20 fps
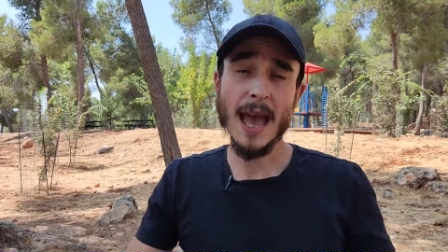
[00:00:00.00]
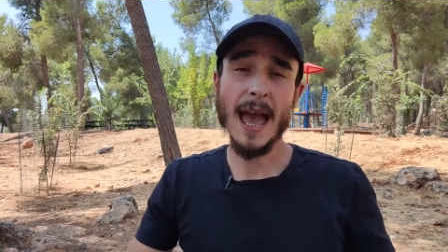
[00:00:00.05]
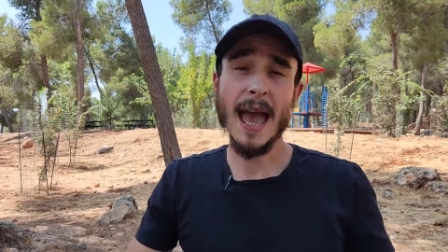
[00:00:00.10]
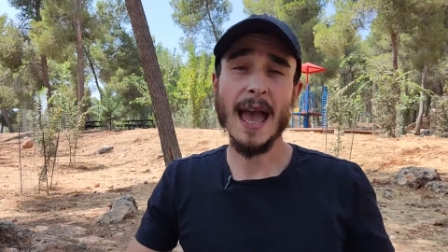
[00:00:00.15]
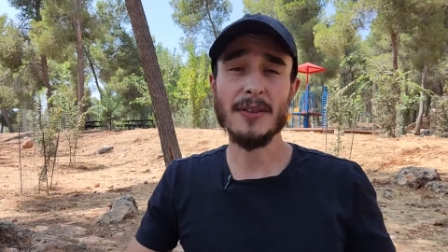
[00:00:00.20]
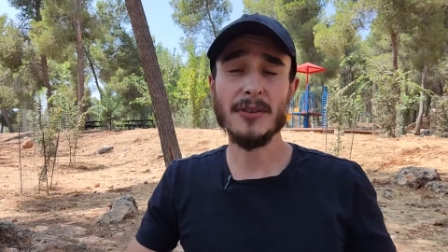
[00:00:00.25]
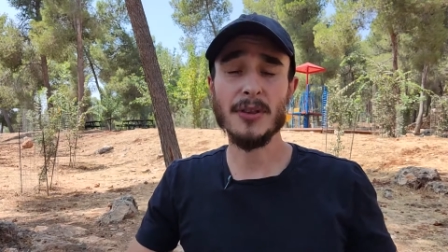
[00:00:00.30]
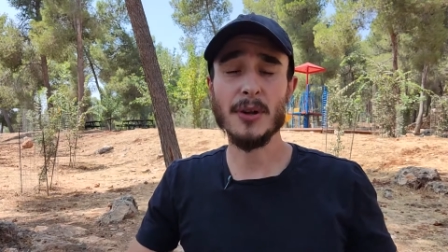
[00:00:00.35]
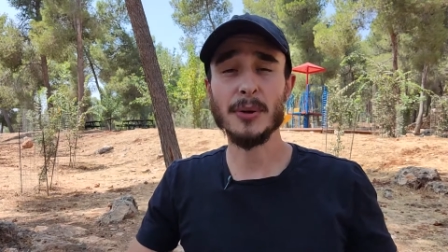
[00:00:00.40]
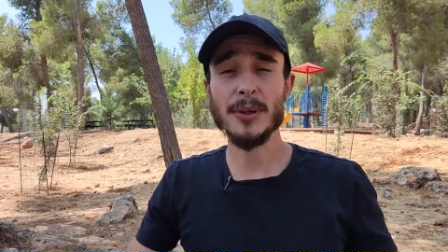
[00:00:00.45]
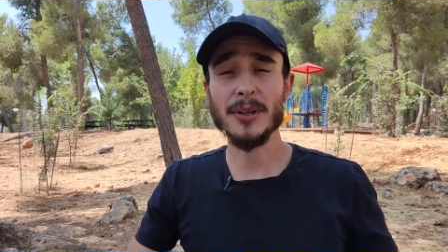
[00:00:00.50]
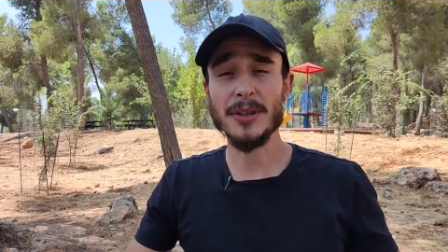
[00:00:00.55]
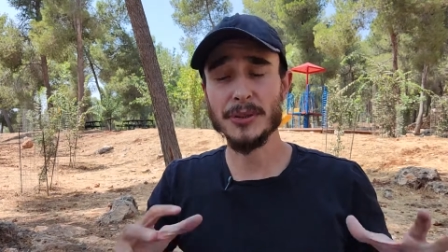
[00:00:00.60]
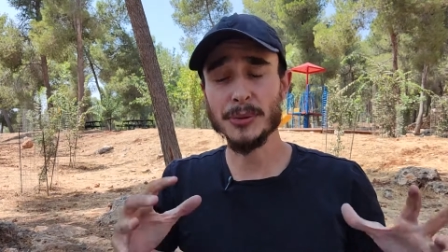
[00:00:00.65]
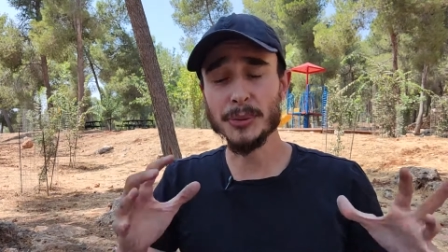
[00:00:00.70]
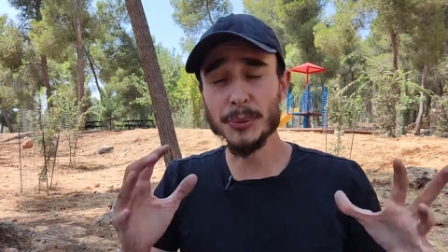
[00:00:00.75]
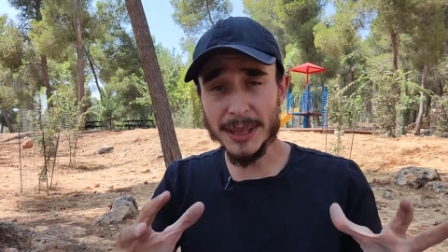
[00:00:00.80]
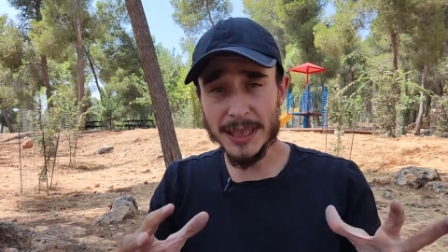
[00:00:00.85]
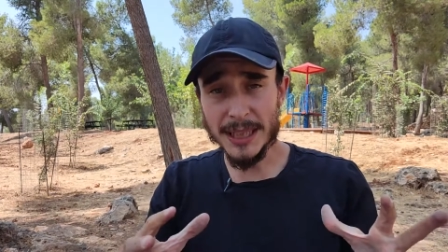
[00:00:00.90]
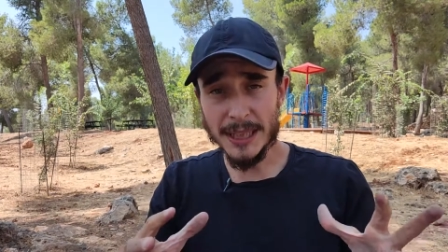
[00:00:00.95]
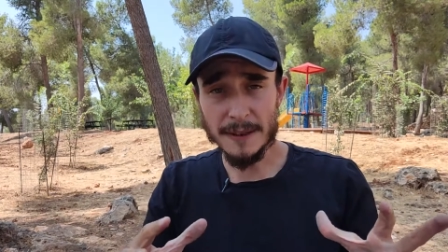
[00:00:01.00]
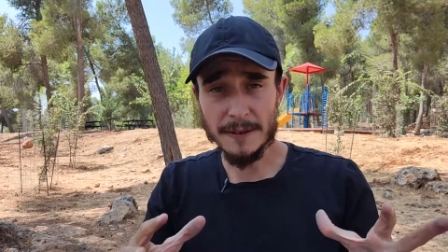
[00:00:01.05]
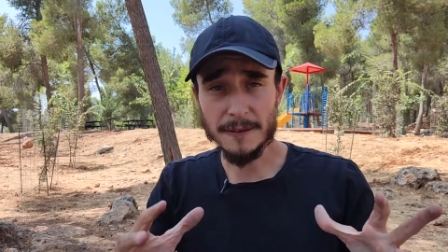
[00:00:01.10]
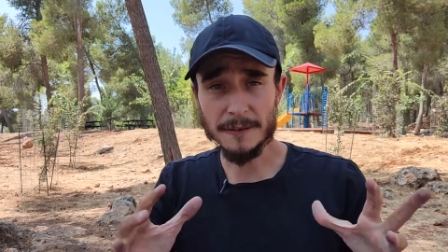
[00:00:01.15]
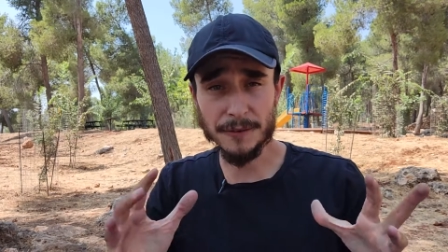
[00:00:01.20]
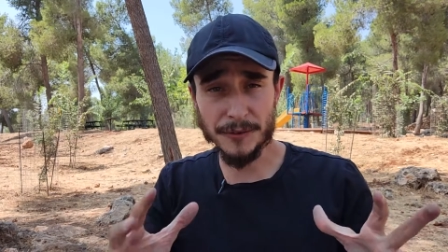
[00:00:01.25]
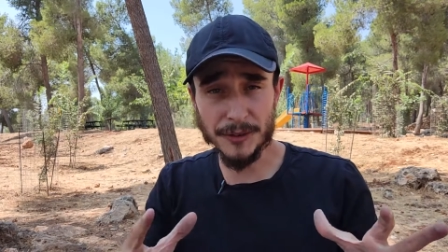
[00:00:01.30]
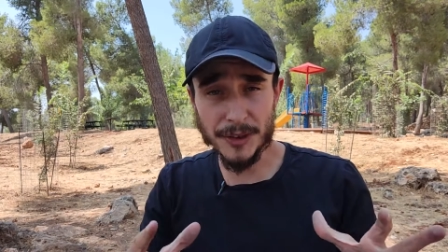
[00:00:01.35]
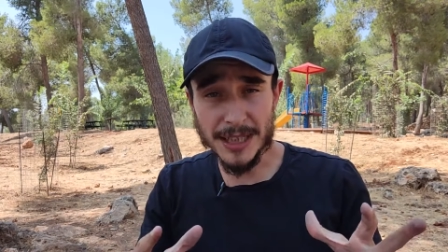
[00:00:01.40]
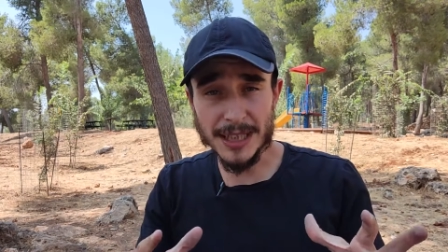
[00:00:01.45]
And there are 3
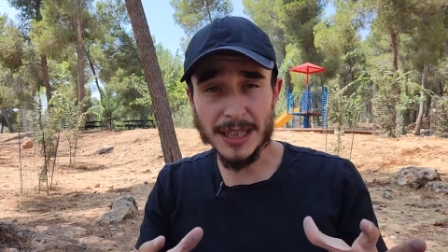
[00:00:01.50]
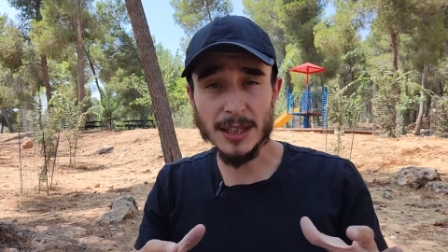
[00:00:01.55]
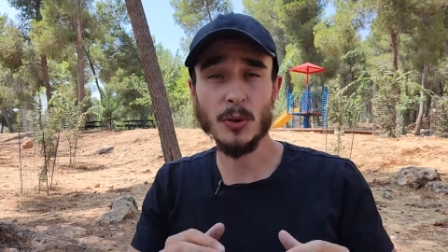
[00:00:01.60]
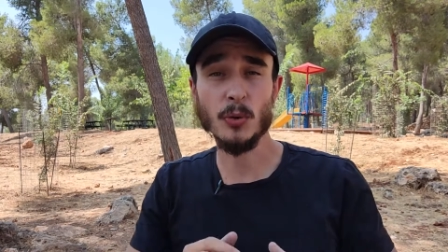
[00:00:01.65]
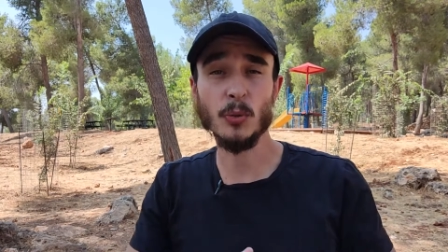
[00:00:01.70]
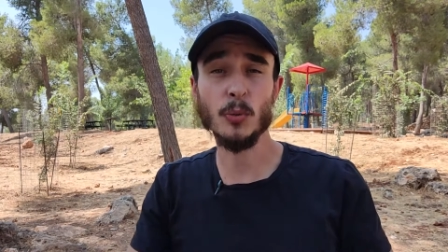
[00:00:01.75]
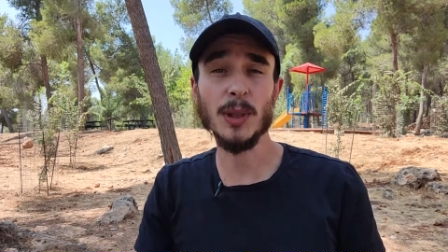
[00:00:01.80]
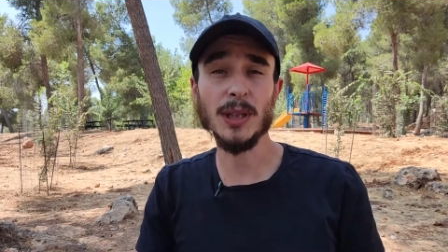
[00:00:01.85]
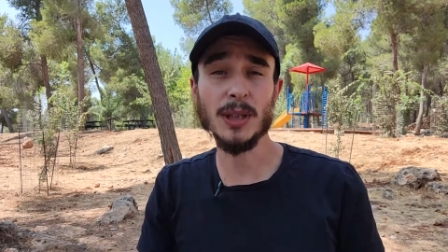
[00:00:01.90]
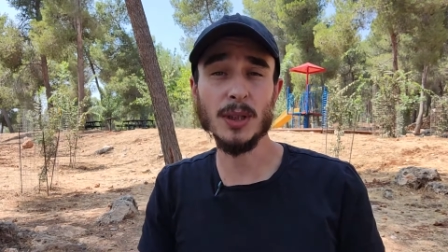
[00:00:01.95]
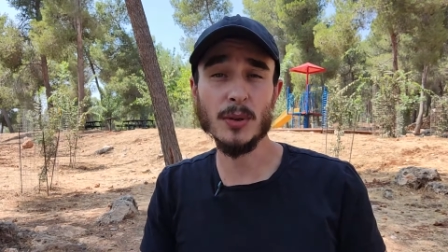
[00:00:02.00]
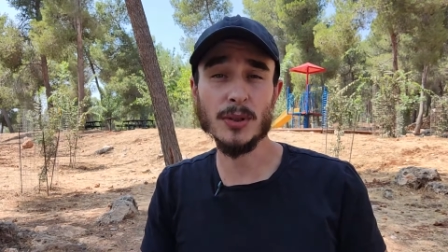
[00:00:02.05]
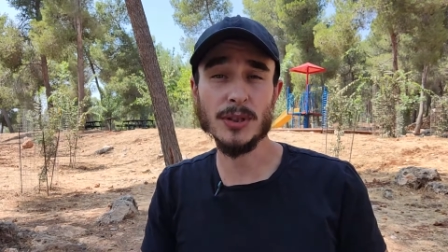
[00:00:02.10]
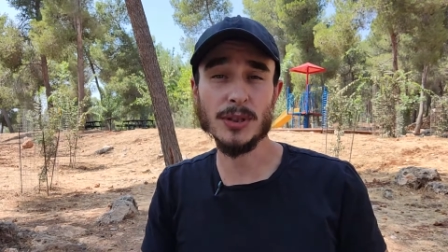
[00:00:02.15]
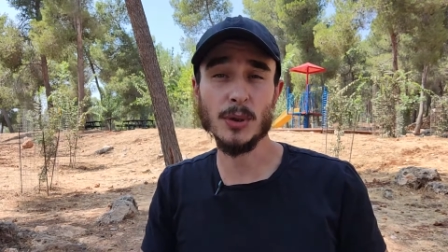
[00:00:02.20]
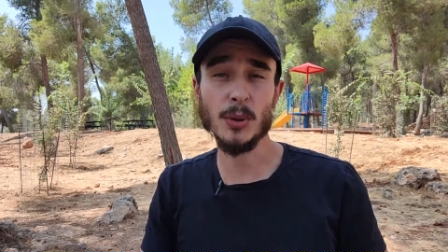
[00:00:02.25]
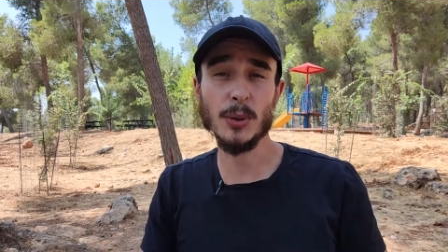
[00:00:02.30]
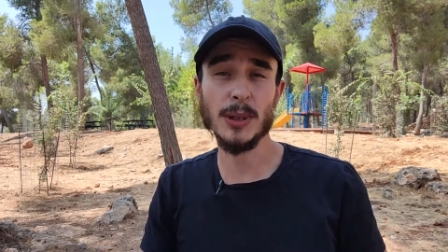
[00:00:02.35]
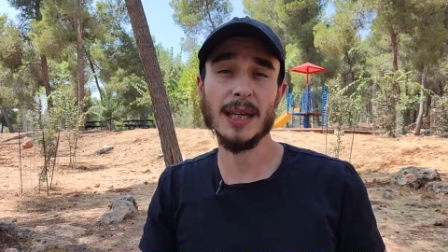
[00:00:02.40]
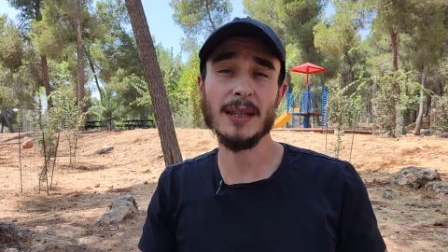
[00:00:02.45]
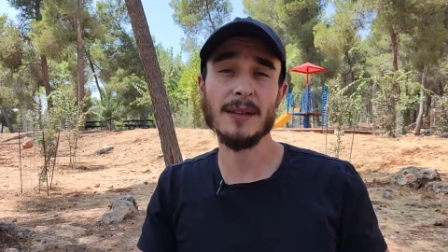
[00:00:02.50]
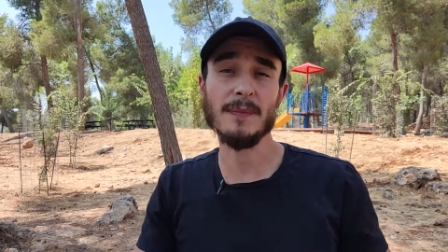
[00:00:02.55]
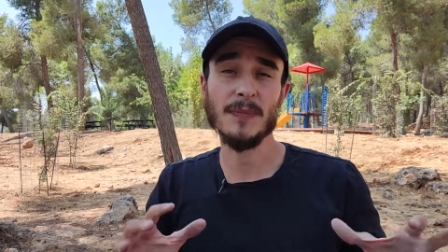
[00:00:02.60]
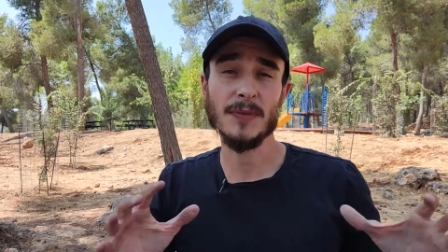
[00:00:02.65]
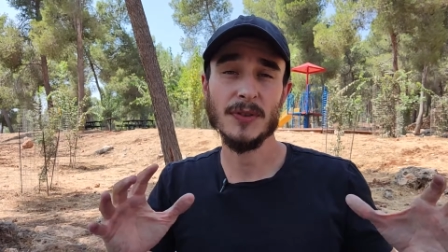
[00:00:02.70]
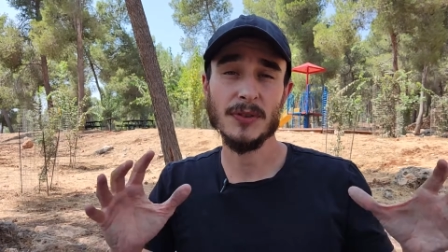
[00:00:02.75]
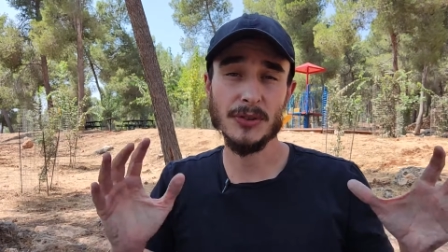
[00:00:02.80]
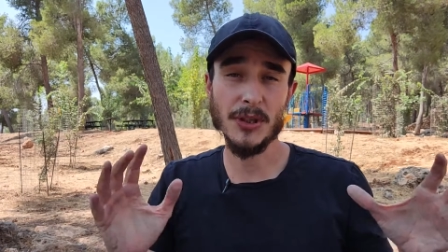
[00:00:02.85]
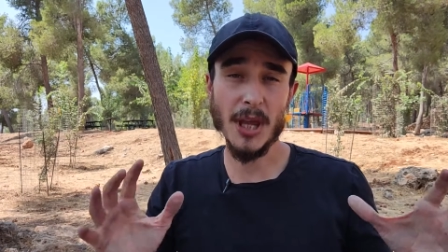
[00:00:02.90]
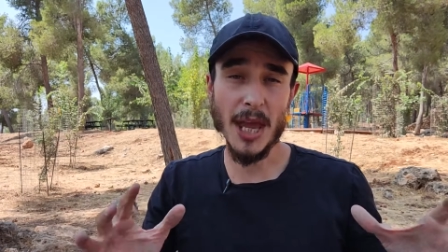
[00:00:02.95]
free videos you can
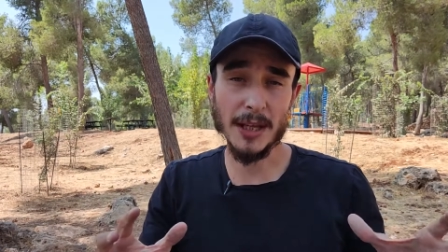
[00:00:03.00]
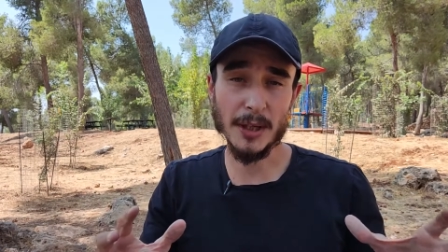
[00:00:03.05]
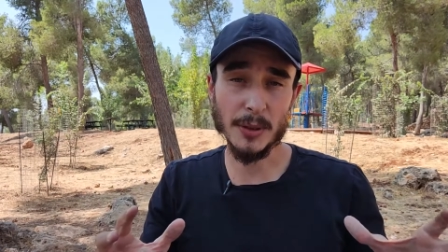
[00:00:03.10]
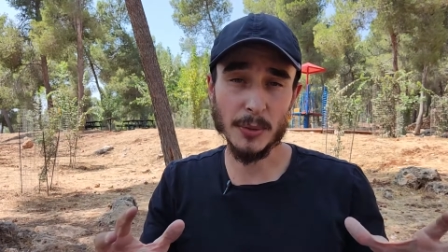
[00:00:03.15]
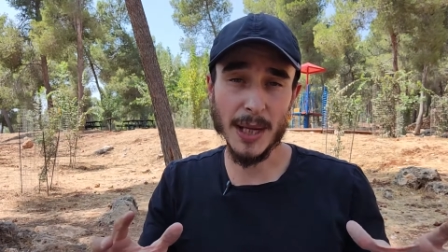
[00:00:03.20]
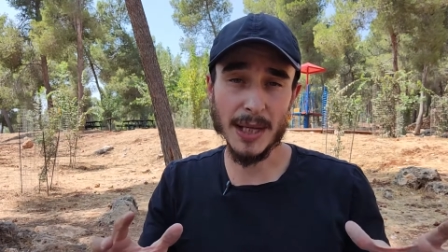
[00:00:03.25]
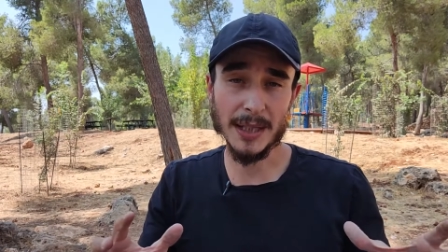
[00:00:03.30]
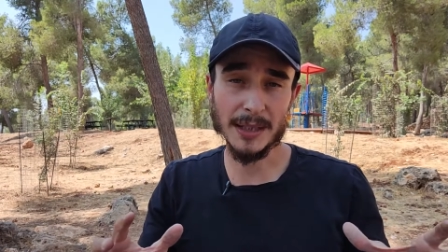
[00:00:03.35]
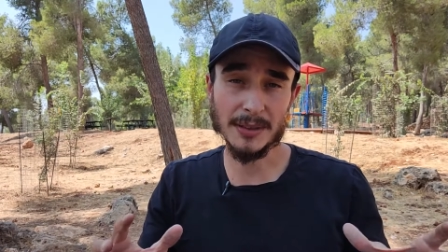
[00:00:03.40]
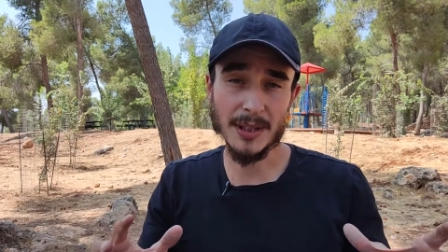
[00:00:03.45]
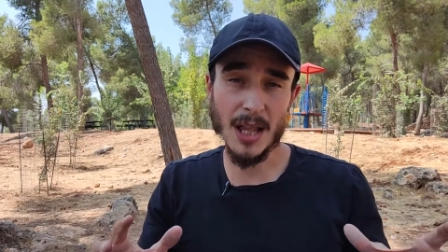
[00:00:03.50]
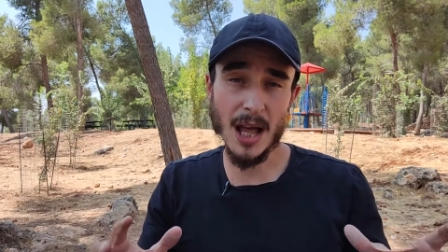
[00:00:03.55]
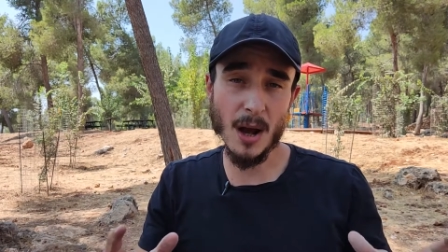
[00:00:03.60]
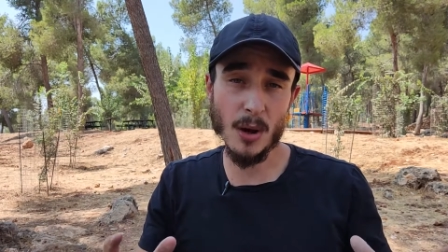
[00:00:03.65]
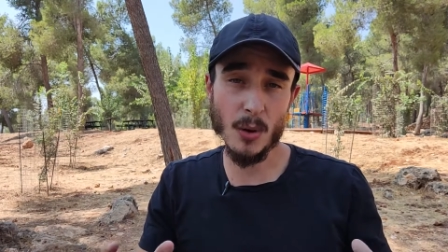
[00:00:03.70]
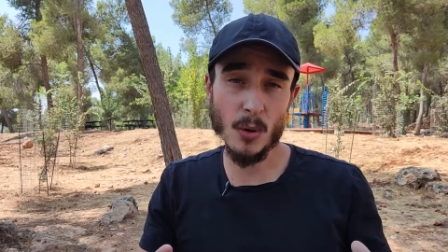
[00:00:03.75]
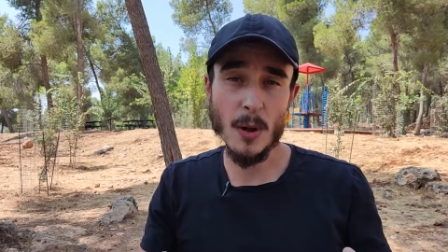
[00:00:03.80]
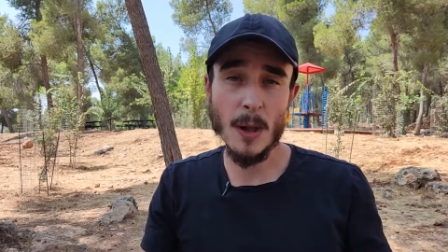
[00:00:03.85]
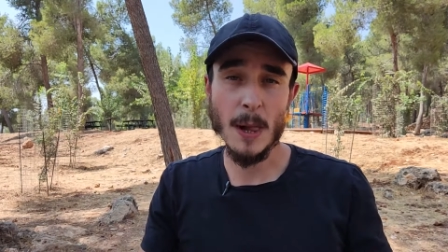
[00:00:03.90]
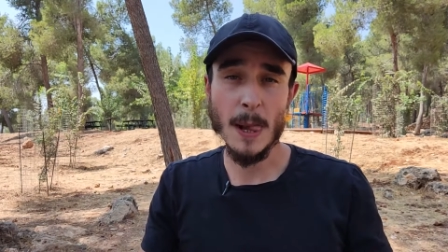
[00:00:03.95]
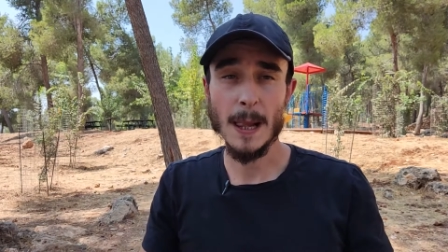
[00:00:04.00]
take right now,